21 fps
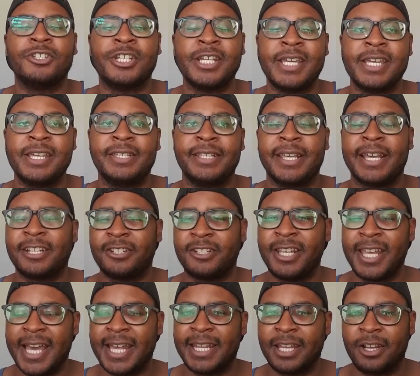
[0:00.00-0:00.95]
actually
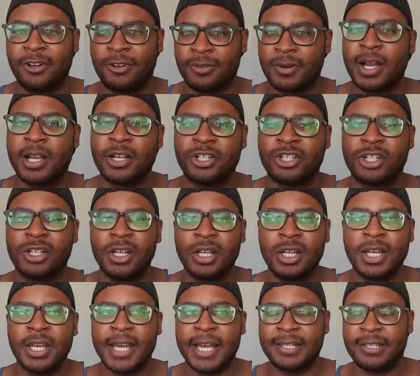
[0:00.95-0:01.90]
has a crush
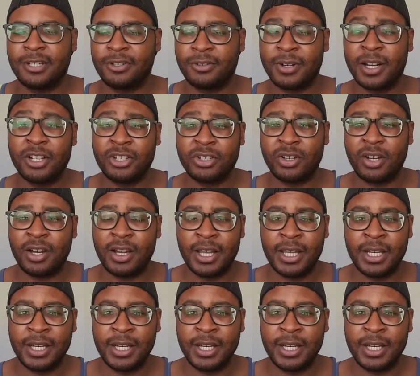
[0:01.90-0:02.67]
on